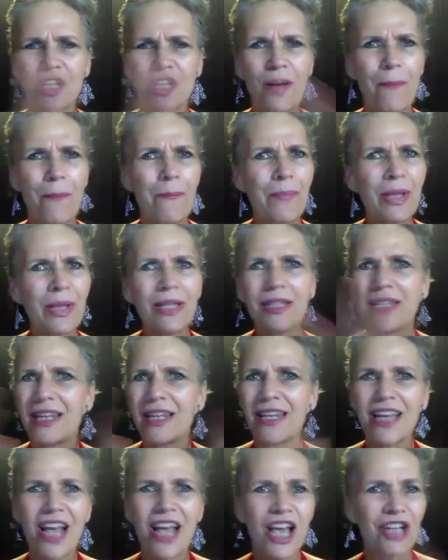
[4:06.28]

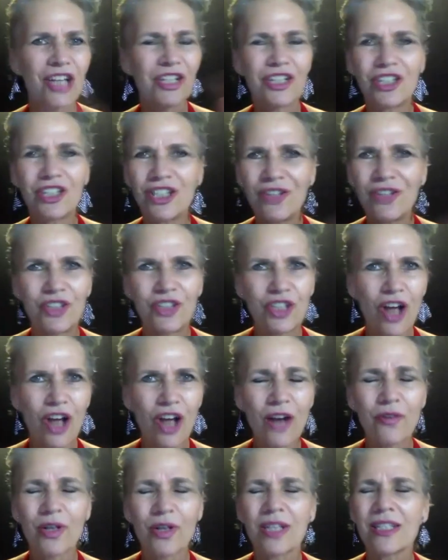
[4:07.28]
ability to shift
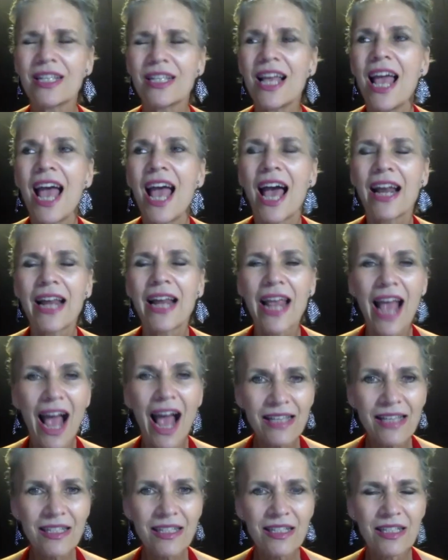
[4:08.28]
genres. And I
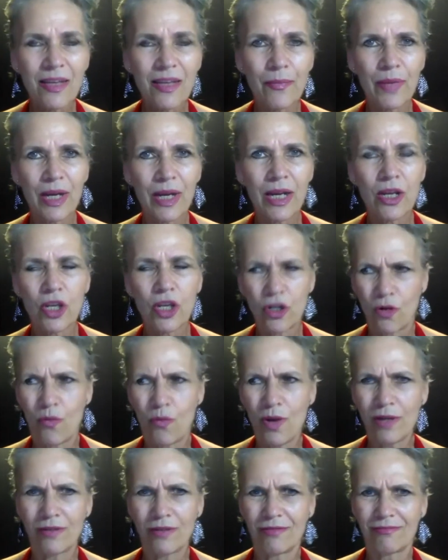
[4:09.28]
asked somebody, you know,
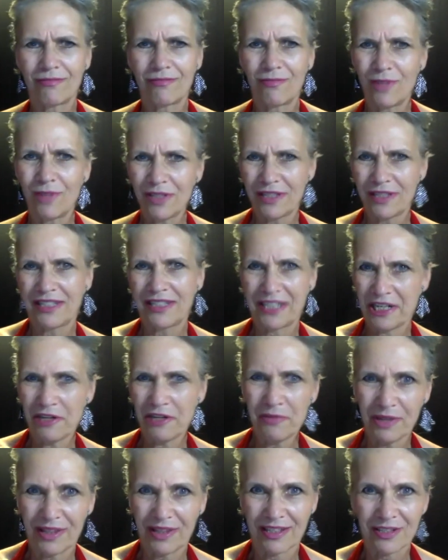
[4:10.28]
what's the deal
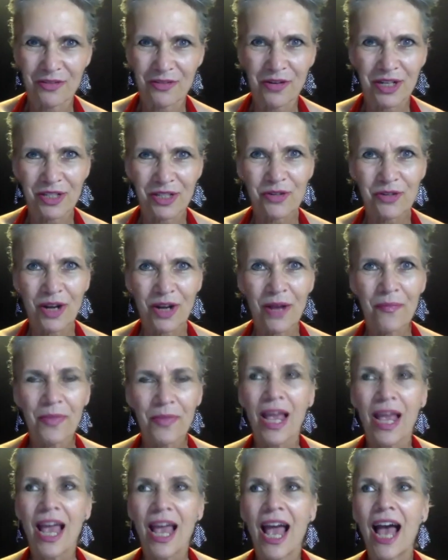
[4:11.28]
with this orchestra?
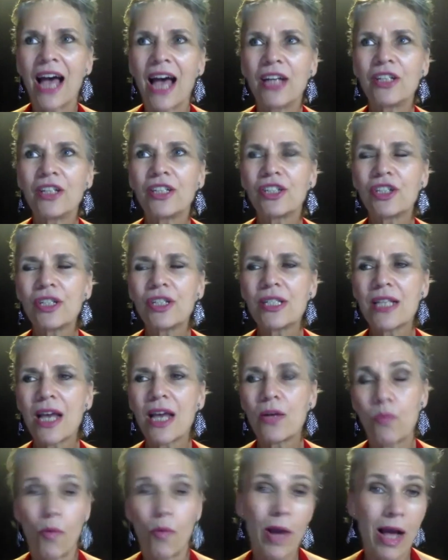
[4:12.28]
And she
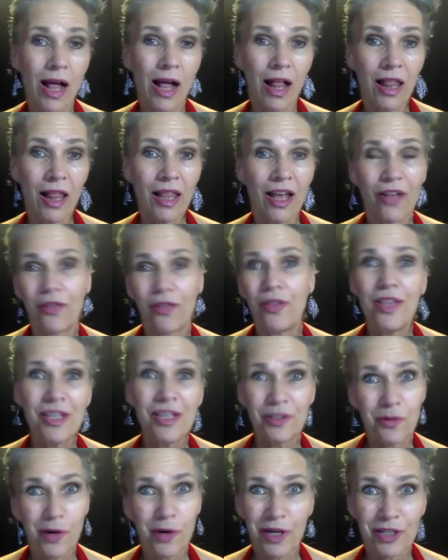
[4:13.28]
said, well,
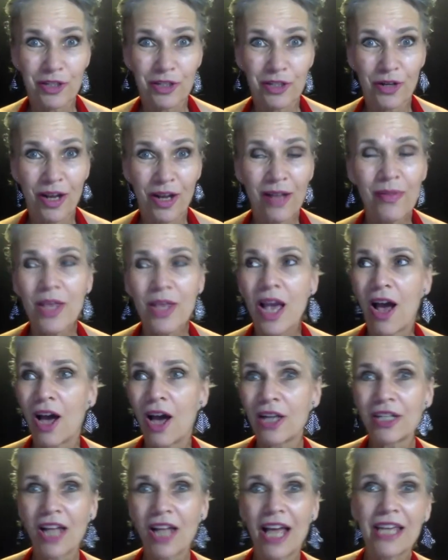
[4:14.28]
this orchestra,
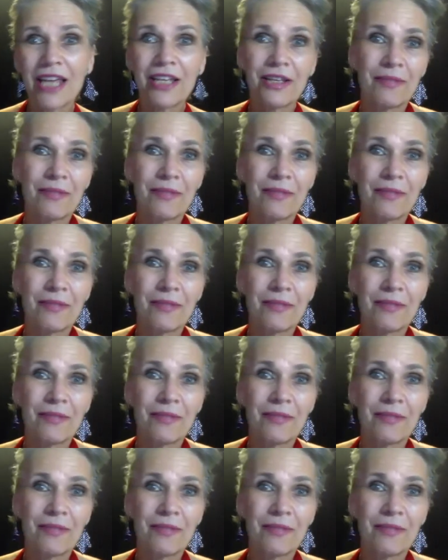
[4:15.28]
unlike,